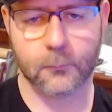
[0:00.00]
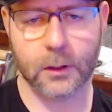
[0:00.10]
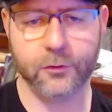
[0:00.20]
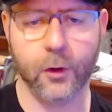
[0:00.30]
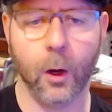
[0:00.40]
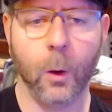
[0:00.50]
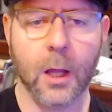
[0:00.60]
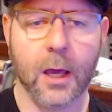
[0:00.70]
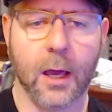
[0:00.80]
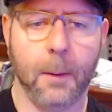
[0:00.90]
So
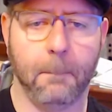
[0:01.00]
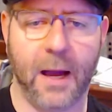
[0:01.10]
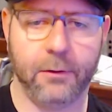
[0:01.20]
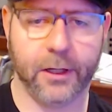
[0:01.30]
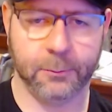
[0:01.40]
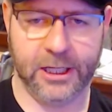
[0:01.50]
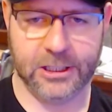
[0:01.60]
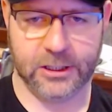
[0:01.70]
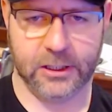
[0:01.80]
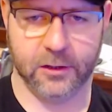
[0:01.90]
my
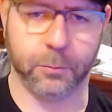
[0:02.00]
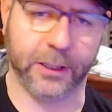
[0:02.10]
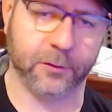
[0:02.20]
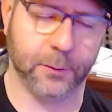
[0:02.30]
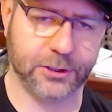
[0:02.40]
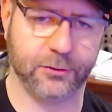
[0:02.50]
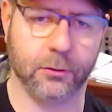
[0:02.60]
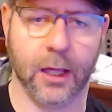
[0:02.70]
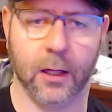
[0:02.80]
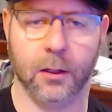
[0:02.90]
recommendation is bring as much as you
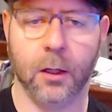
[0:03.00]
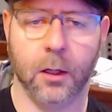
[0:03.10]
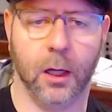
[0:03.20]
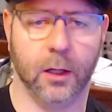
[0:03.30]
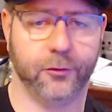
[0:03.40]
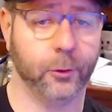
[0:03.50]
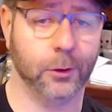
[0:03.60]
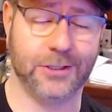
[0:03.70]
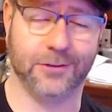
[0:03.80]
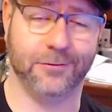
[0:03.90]
can.
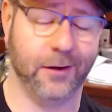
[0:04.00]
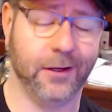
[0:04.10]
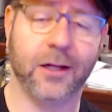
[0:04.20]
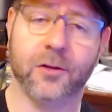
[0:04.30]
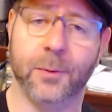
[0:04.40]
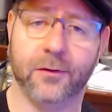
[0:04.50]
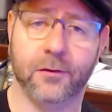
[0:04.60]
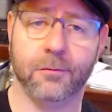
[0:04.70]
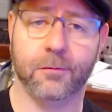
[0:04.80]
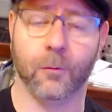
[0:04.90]
Storage is very
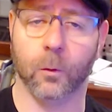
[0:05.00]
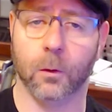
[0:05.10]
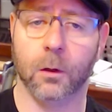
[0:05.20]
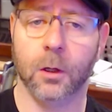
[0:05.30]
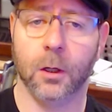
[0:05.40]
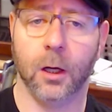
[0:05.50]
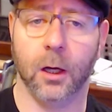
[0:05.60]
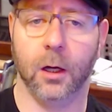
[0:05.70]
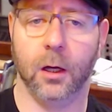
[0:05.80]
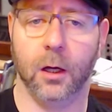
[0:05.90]
inexpensive for
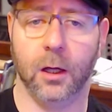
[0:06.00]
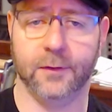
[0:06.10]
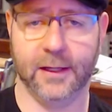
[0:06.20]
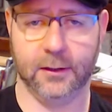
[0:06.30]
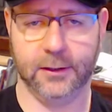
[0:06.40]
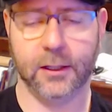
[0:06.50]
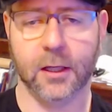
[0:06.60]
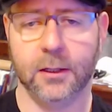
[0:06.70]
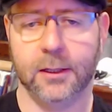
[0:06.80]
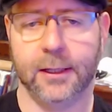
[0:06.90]
a data lake,
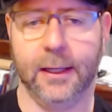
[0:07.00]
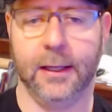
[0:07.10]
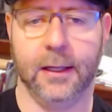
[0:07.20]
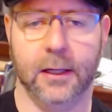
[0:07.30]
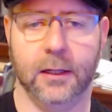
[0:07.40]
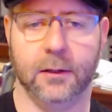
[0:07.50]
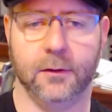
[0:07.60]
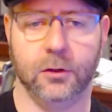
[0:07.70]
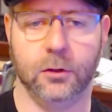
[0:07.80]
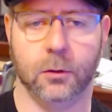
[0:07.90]

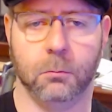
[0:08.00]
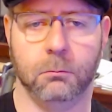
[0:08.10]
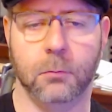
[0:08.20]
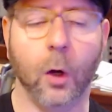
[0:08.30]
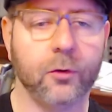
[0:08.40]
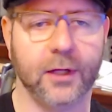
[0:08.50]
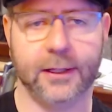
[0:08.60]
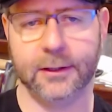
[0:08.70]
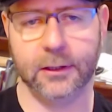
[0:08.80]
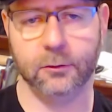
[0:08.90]
and you'll most
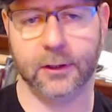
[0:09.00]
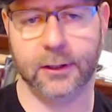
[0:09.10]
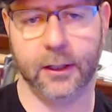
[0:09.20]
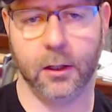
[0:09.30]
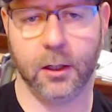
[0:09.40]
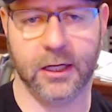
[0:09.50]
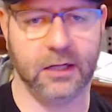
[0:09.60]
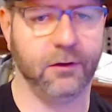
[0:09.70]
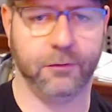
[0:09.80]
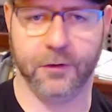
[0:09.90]
likely use it later. And
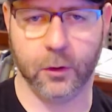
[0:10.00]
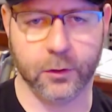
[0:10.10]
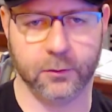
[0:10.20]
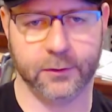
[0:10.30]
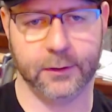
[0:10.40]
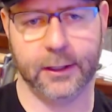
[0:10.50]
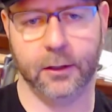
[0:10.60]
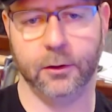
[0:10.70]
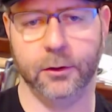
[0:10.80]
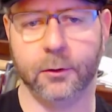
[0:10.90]
even if you don't use it
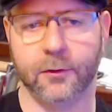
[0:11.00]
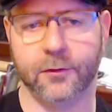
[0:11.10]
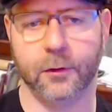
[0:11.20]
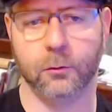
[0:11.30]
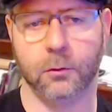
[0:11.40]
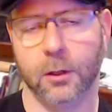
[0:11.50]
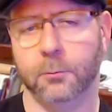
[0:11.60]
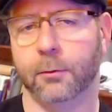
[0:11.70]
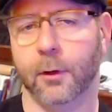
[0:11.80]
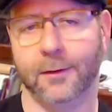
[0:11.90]
later, you can still run
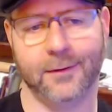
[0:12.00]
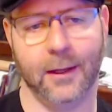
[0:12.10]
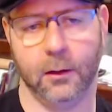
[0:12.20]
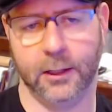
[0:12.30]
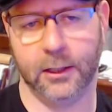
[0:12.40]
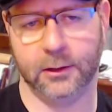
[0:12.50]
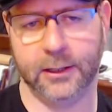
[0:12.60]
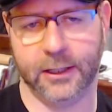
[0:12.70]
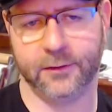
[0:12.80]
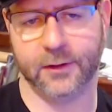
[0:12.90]
broad scale
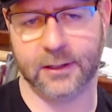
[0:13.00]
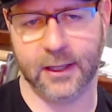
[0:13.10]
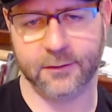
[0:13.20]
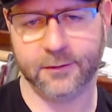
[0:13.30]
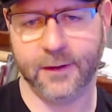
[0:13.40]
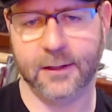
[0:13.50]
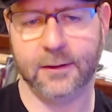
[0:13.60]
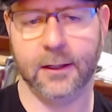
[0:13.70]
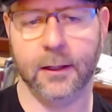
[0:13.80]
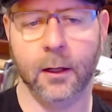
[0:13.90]
analytics against that
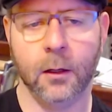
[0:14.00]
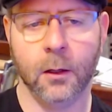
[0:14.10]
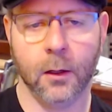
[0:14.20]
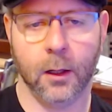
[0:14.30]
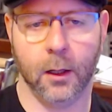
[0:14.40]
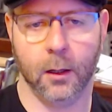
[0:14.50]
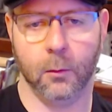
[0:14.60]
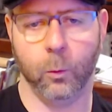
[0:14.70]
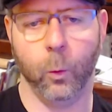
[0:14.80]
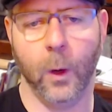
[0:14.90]
data,
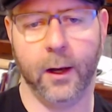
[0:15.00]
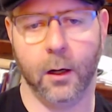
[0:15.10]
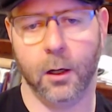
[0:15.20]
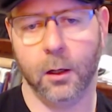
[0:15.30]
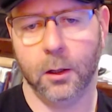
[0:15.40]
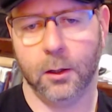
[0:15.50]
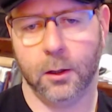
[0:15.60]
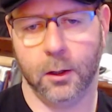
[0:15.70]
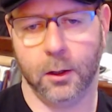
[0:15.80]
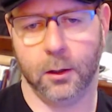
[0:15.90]
where
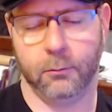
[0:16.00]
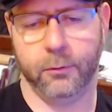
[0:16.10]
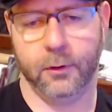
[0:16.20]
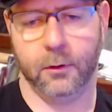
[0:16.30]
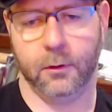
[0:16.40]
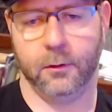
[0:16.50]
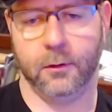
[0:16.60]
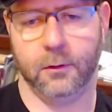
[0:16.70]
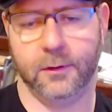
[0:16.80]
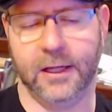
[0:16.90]

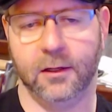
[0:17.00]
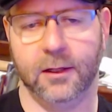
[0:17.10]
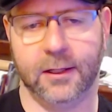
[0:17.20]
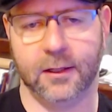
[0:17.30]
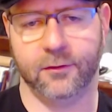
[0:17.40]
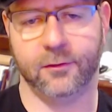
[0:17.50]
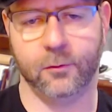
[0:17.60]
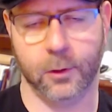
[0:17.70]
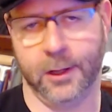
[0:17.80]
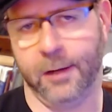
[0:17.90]
the data lake is
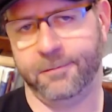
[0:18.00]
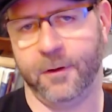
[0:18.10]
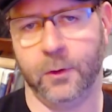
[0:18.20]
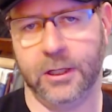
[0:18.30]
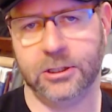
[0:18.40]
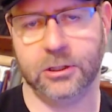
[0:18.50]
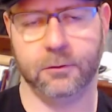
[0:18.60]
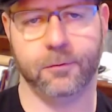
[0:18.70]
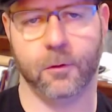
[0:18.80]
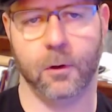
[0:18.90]
sort of that
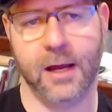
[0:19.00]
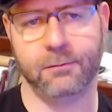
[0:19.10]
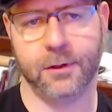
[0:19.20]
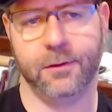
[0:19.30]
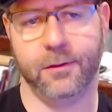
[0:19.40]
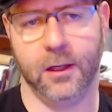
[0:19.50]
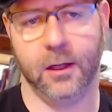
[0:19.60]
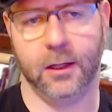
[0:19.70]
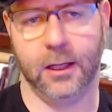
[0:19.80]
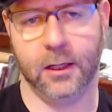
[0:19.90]
foundation for
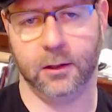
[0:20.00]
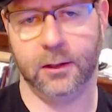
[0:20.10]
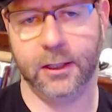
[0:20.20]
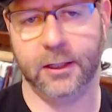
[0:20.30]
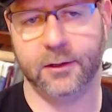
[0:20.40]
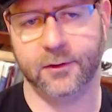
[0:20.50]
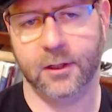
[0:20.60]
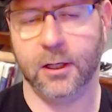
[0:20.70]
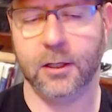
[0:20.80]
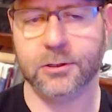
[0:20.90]
everything analytics
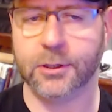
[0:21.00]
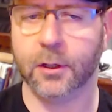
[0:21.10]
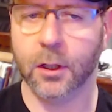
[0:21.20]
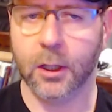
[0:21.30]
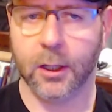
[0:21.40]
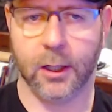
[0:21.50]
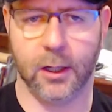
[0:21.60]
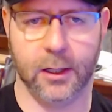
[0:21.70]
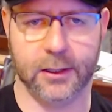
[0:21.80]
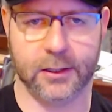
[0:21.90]
in Azure.
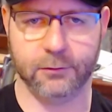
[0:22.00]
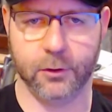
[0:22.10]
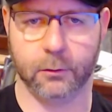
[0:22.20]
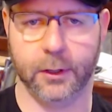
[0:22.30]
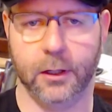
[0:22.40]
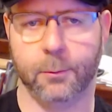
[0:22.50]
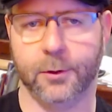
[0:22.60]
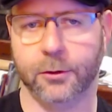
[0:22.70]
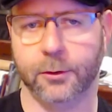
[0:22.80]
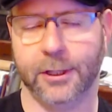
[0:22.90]
It gives you a great
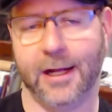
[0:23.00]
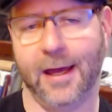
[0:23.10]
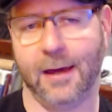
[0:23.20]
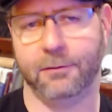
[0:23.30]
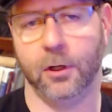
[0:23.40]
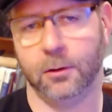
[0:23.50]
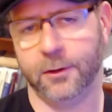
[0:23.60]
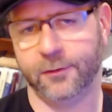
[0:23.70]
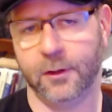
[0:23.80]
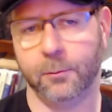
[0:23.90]
opportunity to have it all in
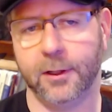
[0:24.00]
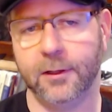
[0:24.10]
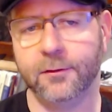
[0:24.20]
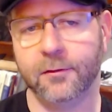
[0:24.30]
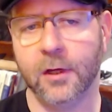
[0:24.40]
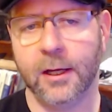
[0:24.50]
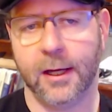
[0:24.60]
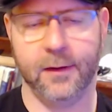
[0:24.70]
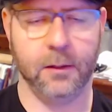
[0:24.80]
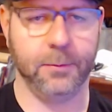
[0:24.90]
the same place
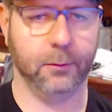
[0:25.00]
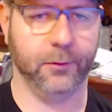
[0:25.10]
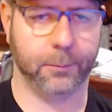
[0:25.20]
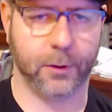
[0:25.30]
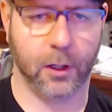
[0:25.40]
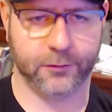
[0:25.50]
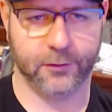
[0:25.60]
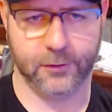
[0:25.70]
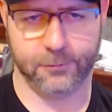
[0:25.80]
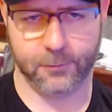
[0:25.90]
and then be able to
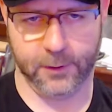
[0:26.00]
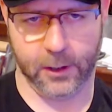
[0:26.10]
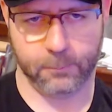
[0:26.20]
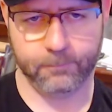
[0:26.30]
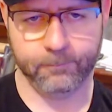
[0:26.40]
process it from there.